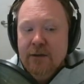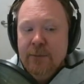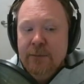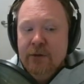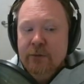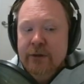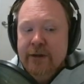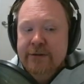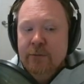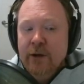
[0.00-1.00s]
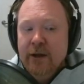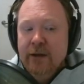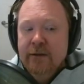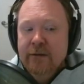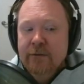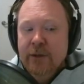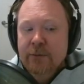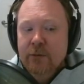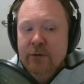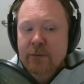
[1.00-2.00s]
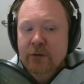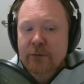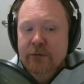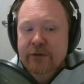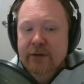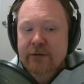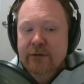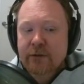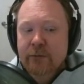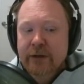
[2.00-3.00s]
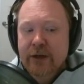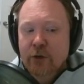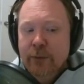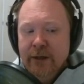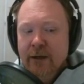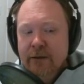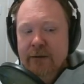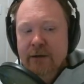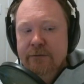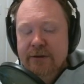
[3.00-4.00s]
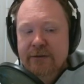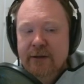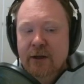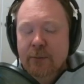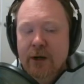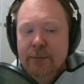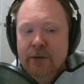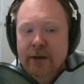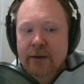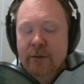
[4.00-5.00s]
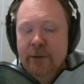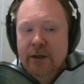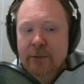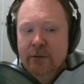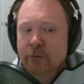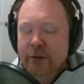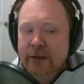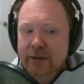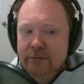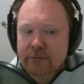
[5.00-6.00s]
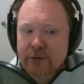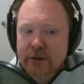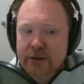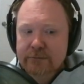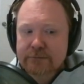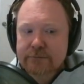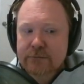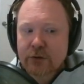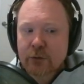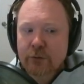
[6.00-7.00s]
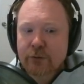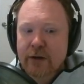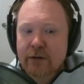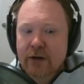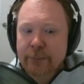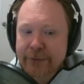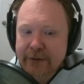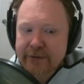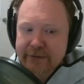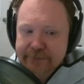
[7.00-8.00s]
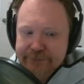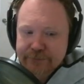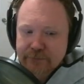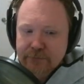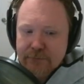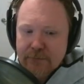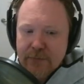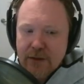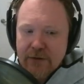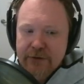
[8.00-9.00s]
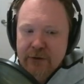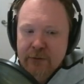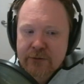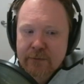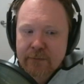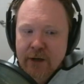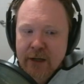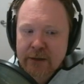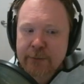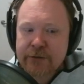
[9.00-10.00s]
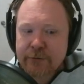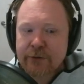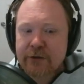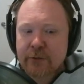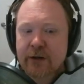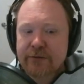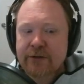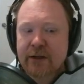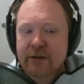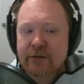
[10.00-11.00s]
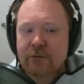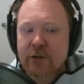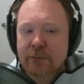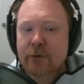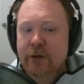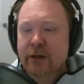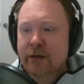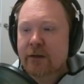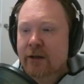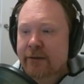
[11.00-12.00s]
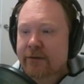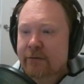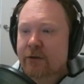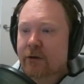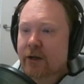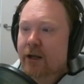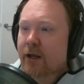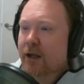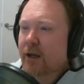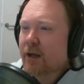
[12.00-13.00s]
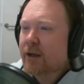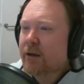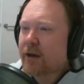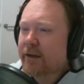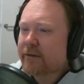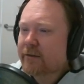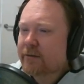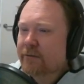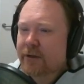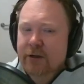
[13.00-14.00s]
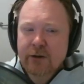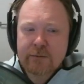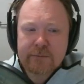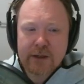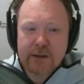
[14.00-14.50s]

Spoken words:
people are realizing, hey, these people with multiple skills, they're really helping out, and they're fixing our pipeline, and they're becoming really, really good for our companies. So ILM is the first one I've seen that's really putting it in the lights. They've got a nice video